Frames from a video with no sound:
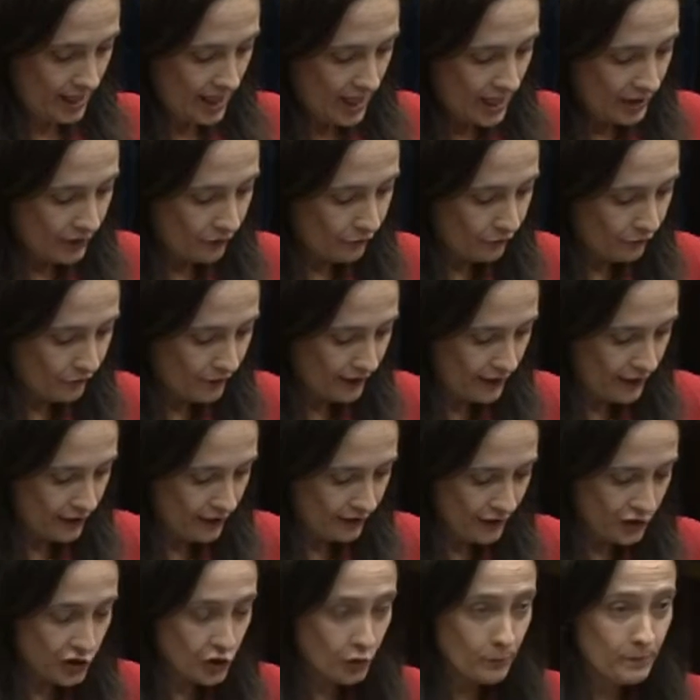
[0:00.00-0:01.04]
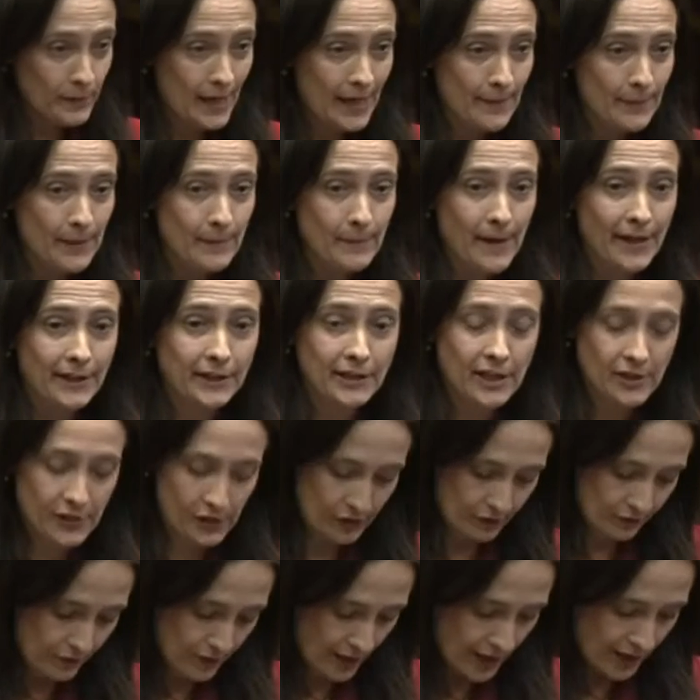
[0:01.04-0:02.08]
The fear that your baby might not
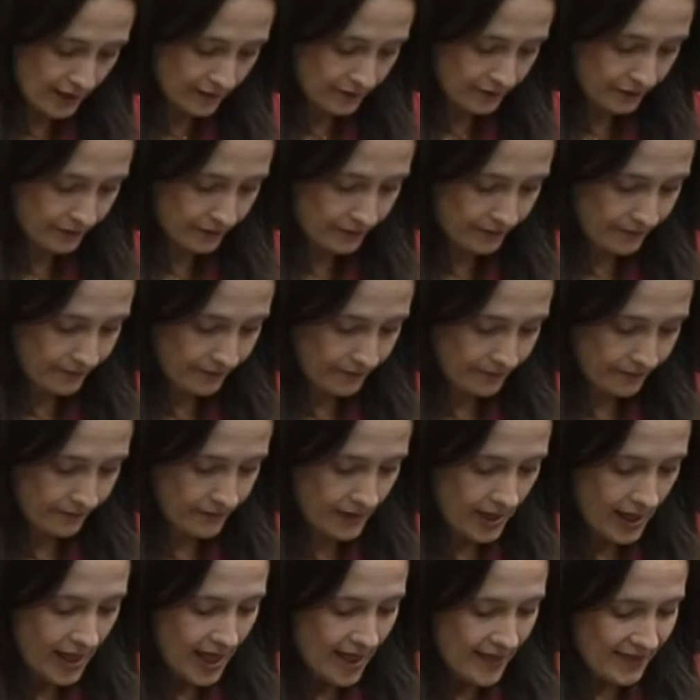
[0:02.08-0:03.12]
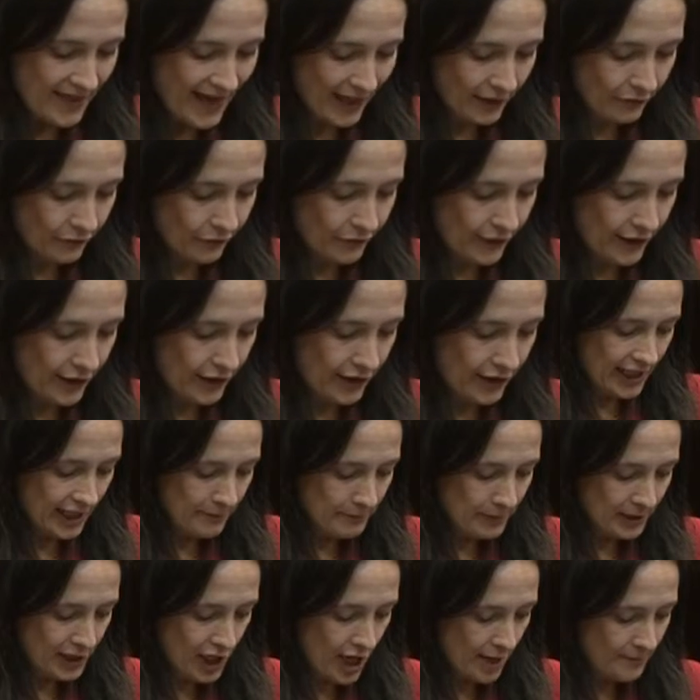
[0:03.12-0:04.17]
survive. That fear
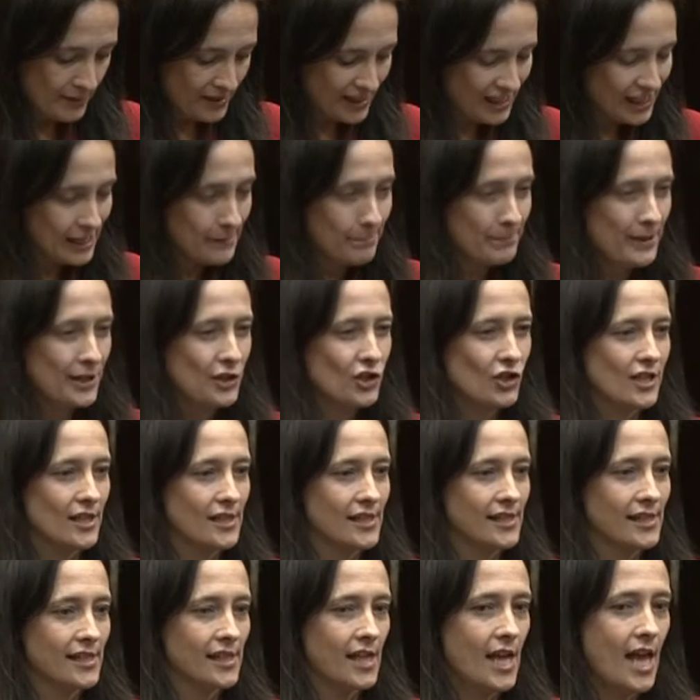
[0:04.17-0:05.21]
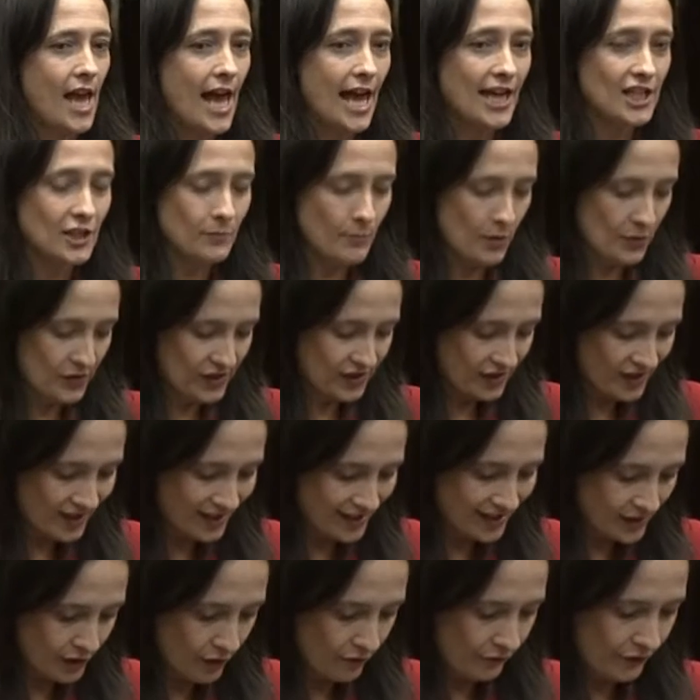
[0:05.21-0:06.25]
become a speechless and most
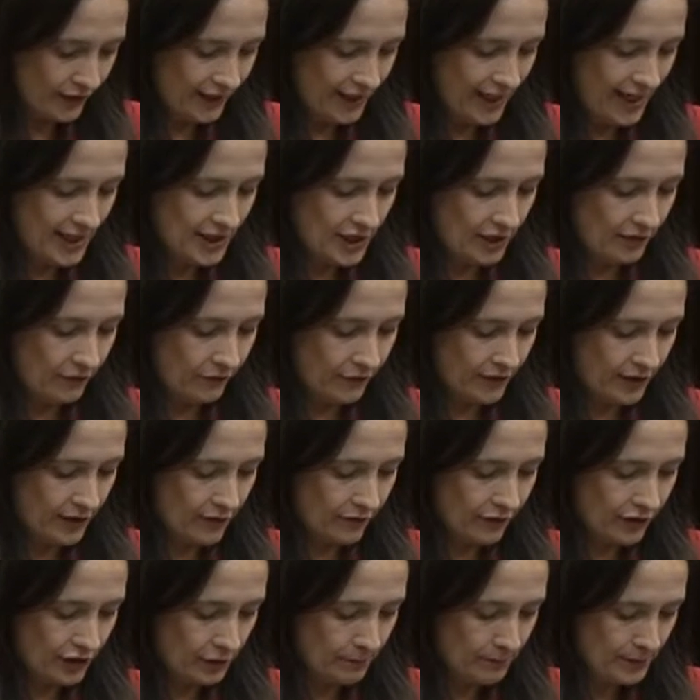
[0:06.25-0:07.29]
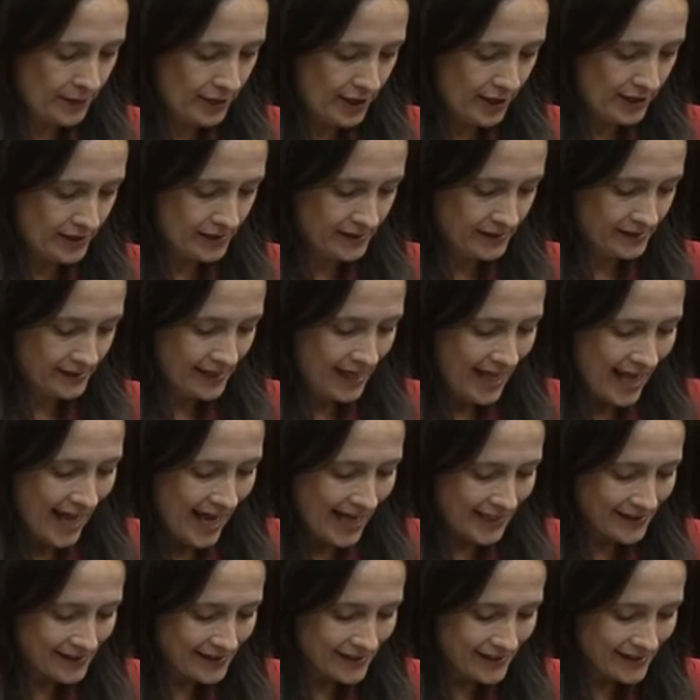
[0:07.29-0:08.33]
suffocating fear for the parents
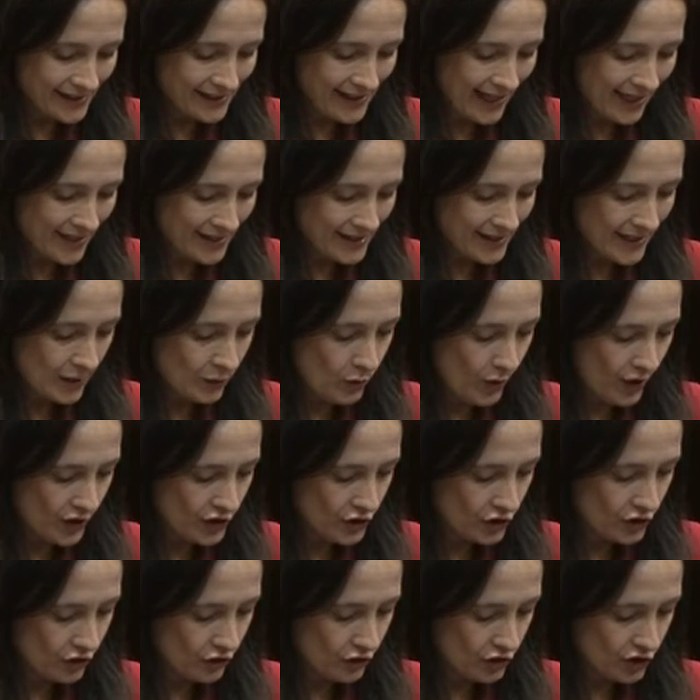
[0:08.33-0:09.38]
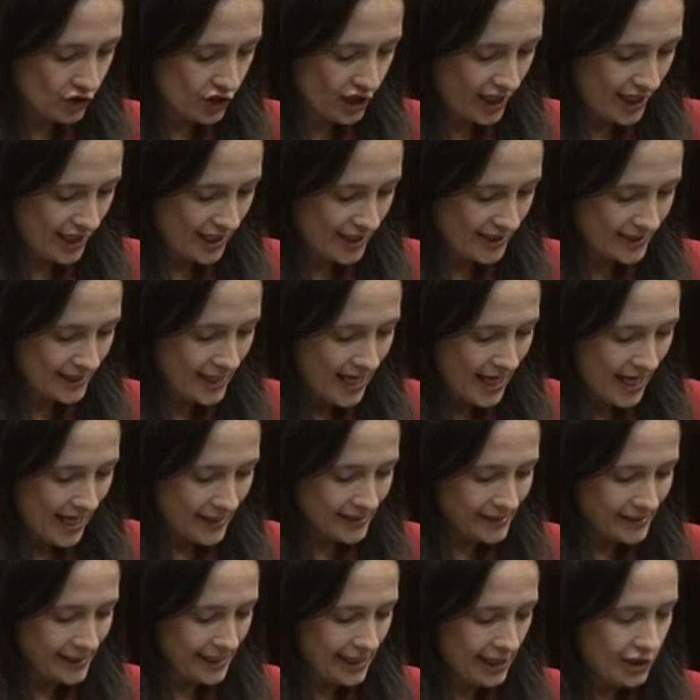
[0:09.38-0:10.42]
as they zealously watch their child as
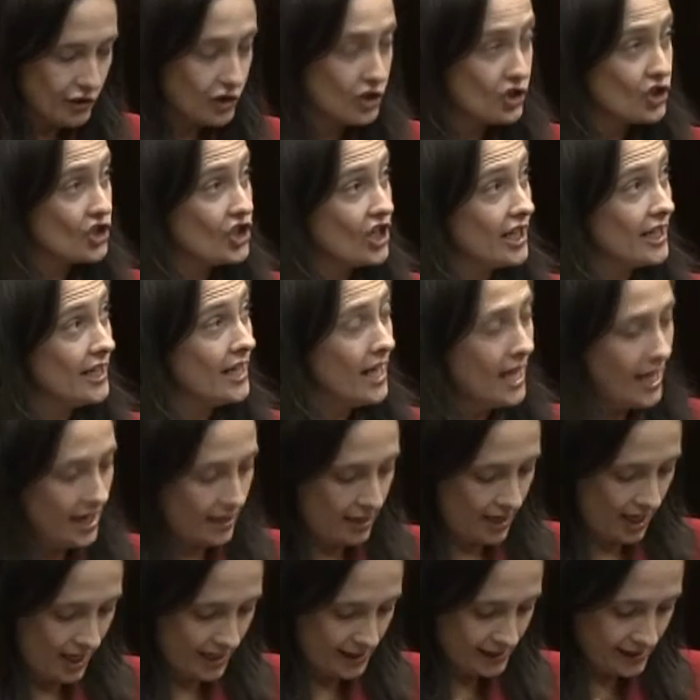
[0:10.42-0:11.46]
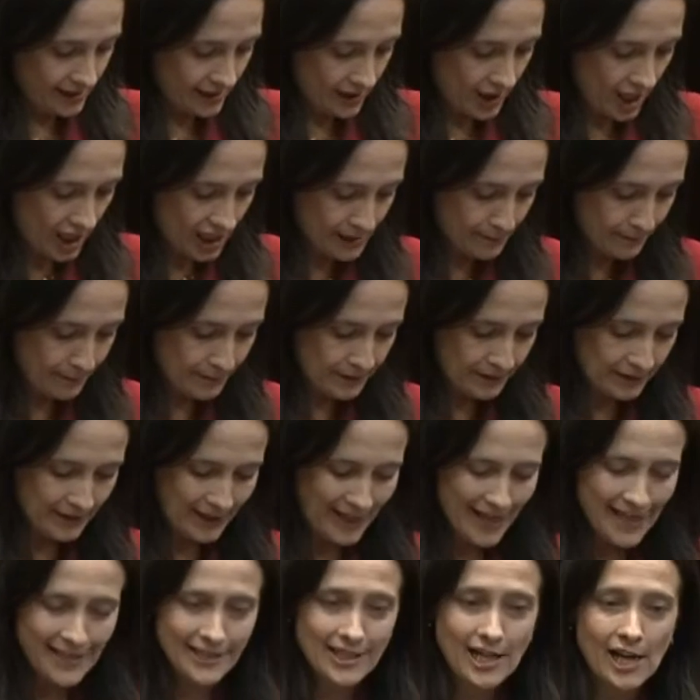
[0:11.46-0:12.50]
he or she lies in hospital,
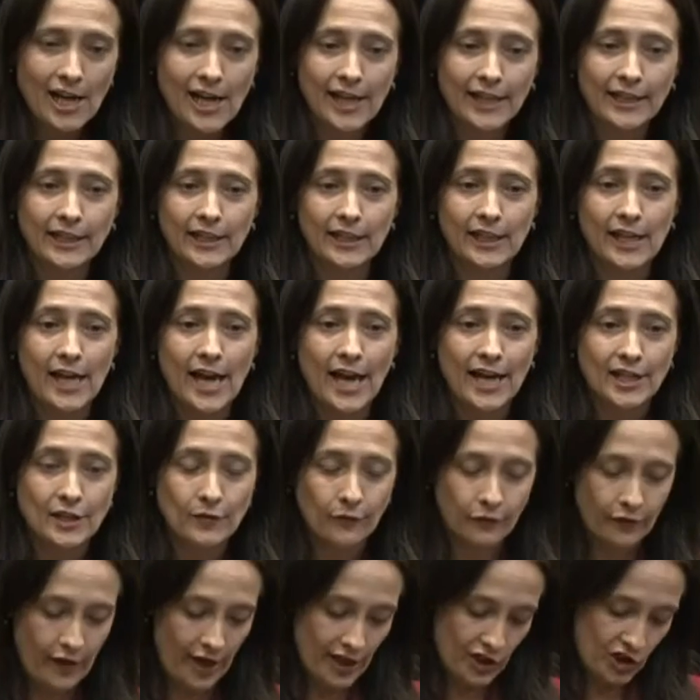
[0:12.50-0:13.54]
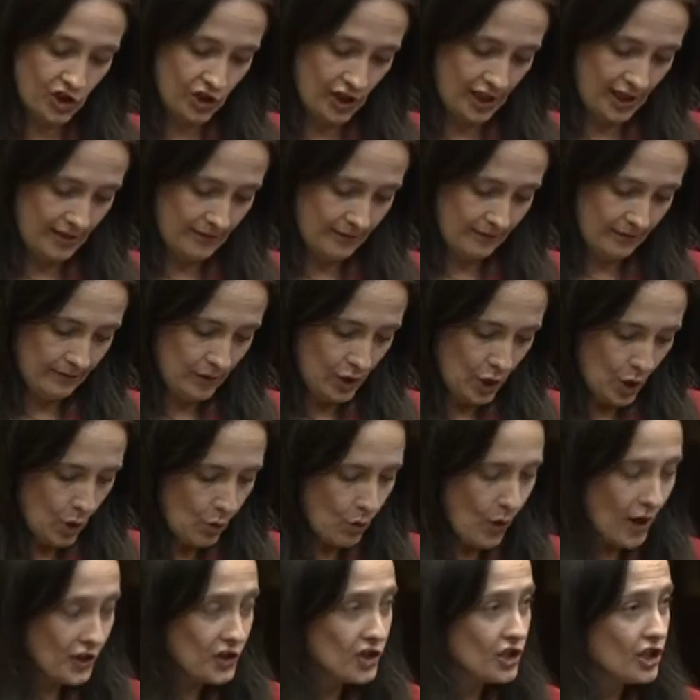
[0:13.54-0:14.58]
tiny and fragile,
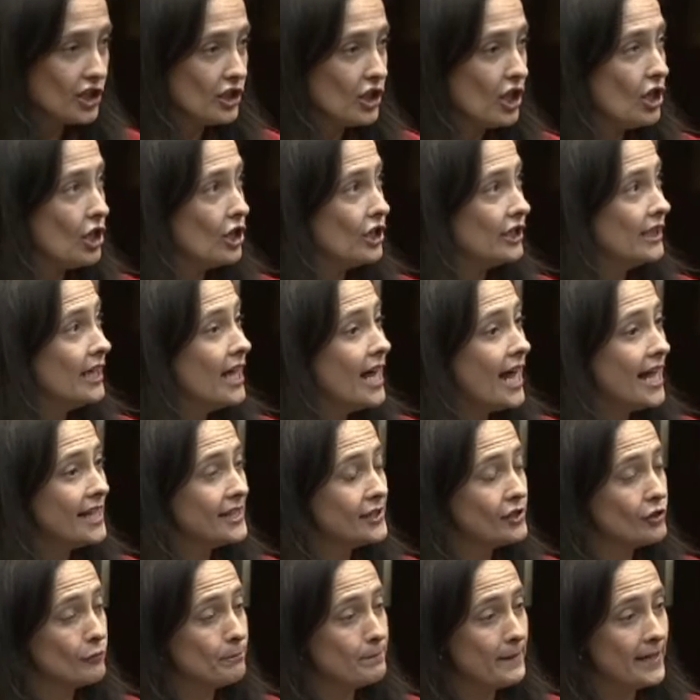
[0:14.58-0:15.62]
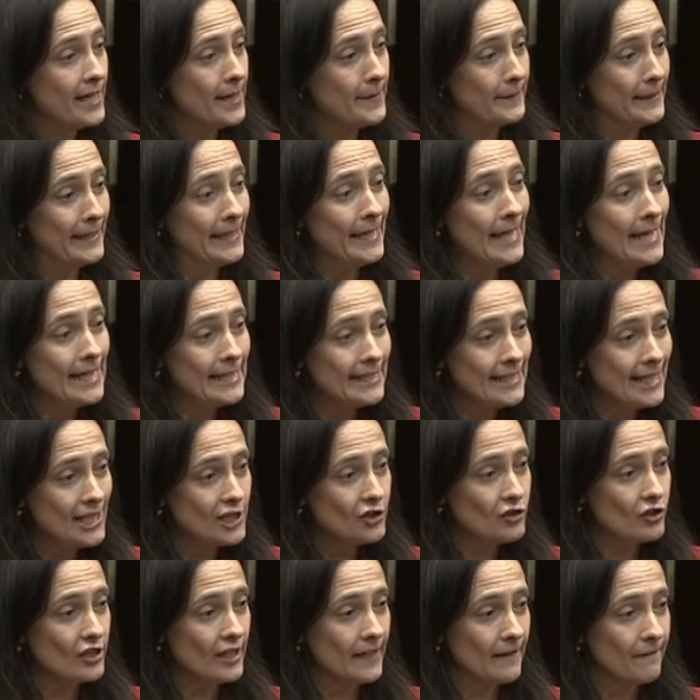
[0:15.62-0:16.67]
watching on as their baby
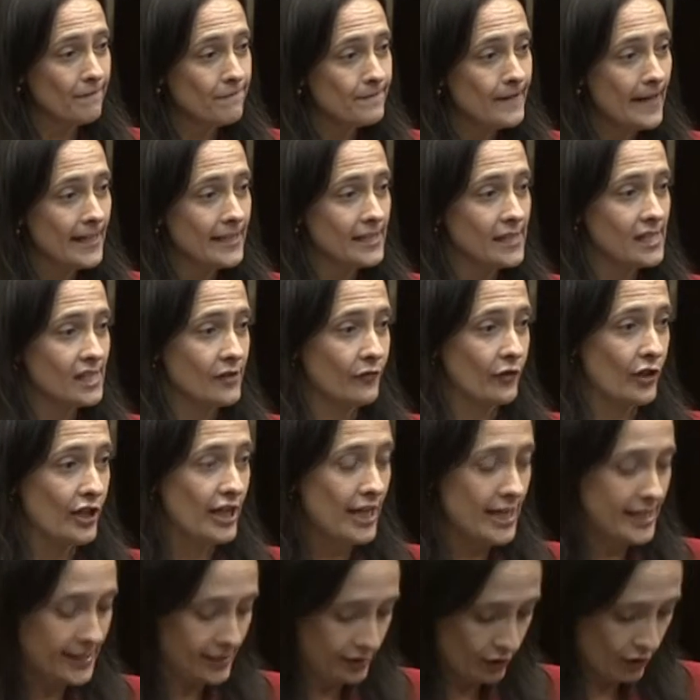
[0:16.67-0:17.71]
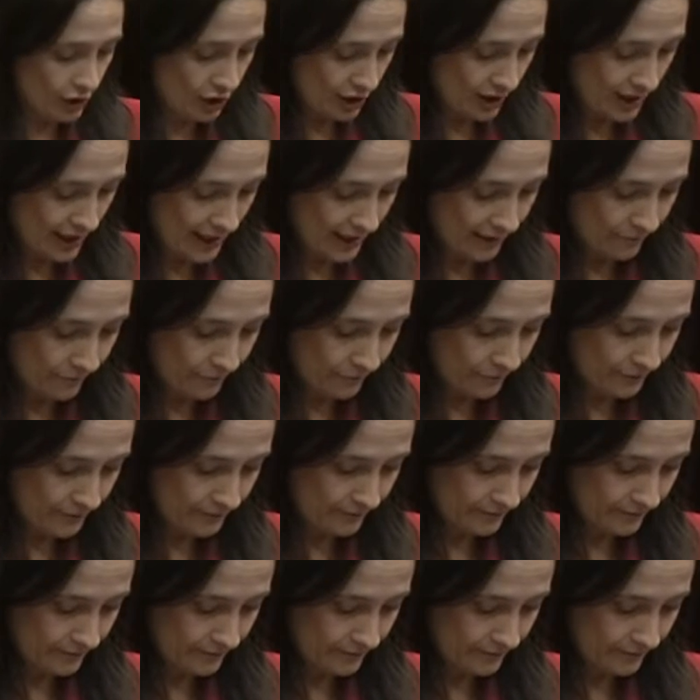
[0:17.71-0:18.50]
literally fights for his or her life.